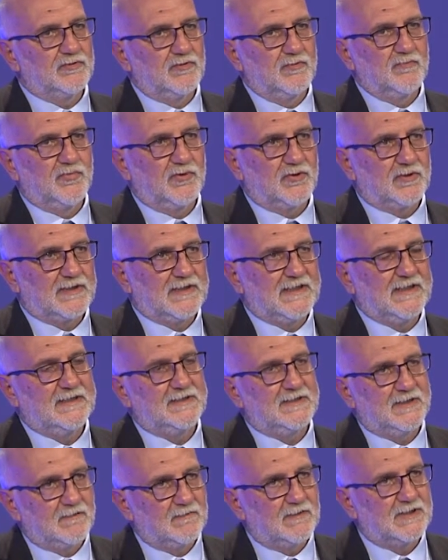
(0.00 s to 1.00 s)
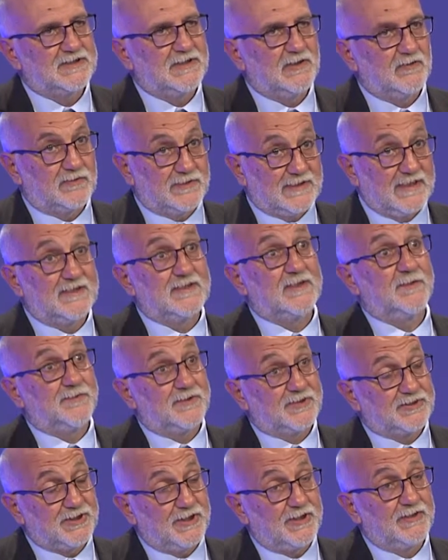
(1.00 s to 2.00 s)
in a determined
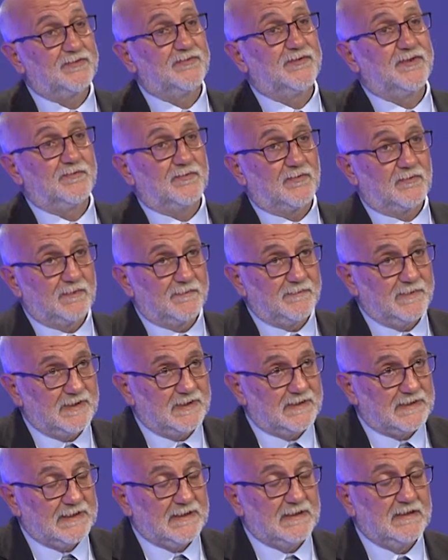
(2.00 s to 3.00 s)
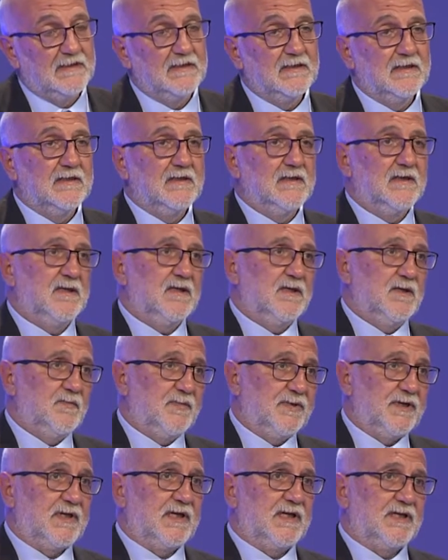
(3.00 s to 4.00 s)
form, may increase
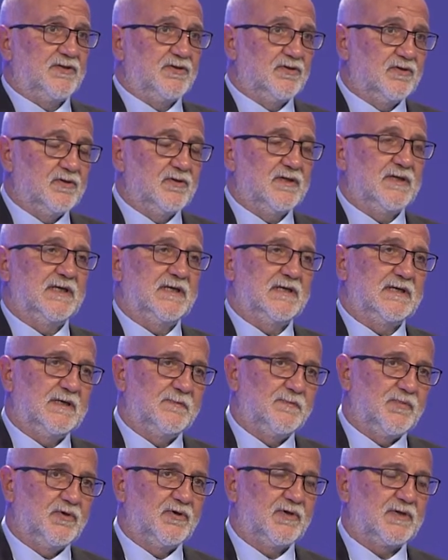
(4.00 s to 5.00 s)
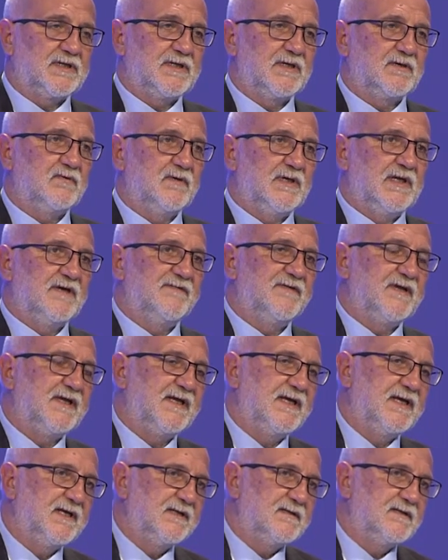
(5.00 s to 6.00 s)
by 30% the
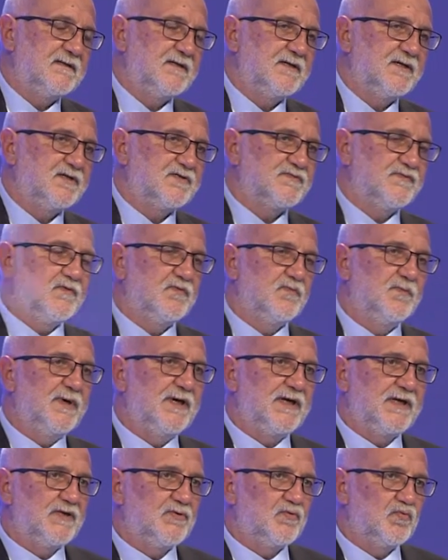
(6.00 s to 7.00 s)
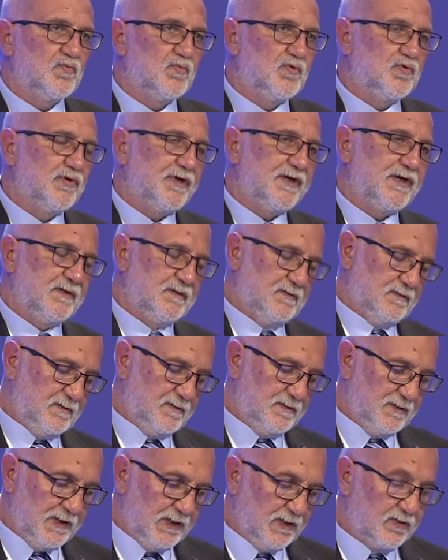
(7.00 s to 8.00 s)
risk of developing a
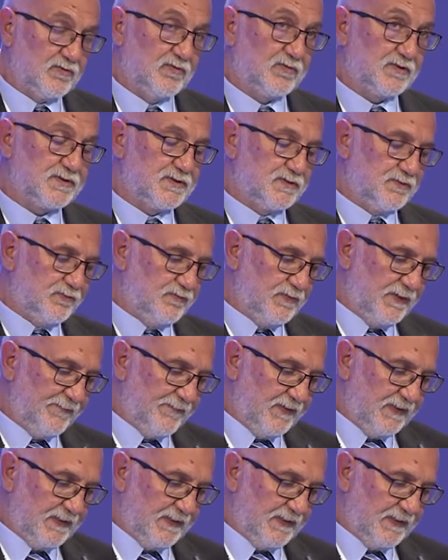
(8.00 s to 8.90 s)
tumor in women